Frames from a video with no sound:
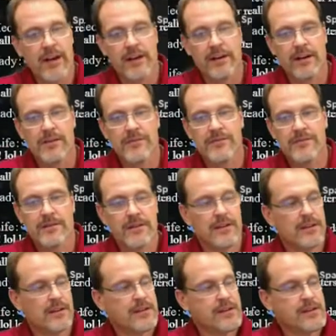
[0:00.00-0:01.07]
enough
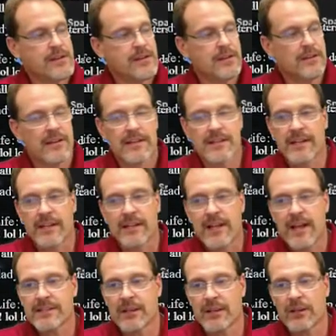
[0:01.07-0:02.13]
like I said, it
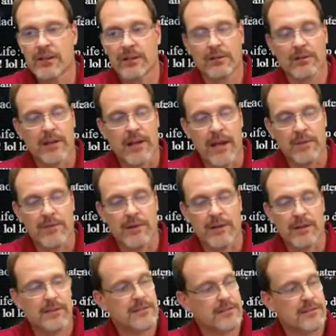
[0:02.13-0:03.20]
has a good little camera.
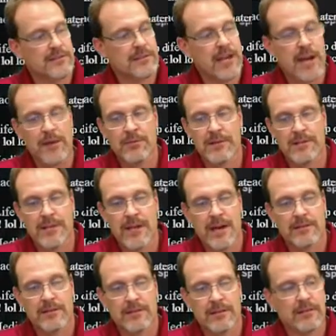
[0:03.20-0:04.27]
It's this camera's
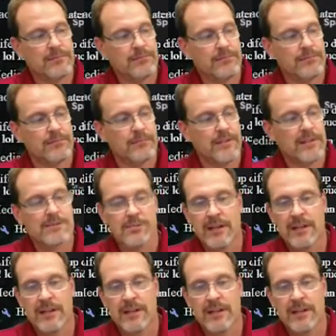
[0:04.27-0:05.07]
got the it's pretty